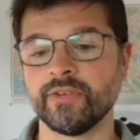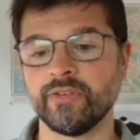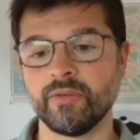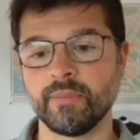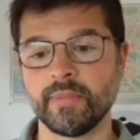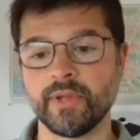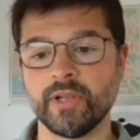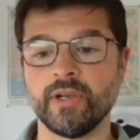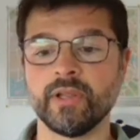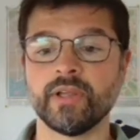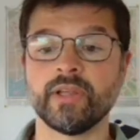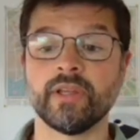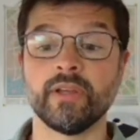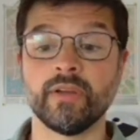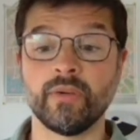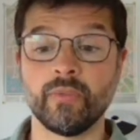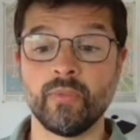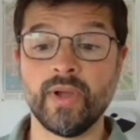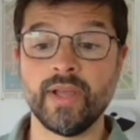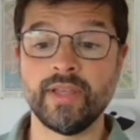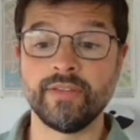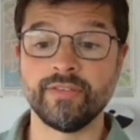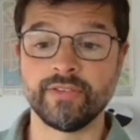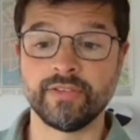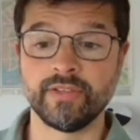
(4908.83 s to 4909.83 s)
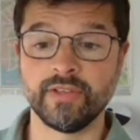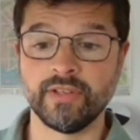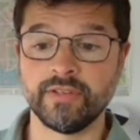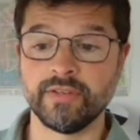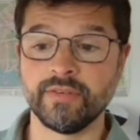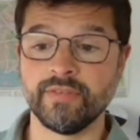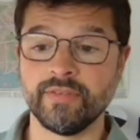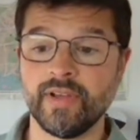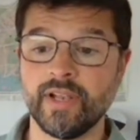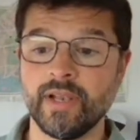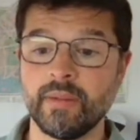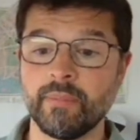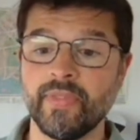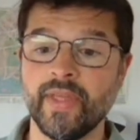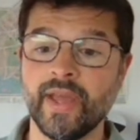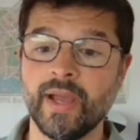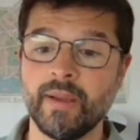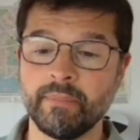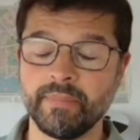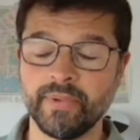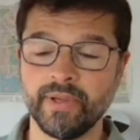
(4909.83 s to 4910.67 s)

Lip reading: and we've been looking at ways to develop that,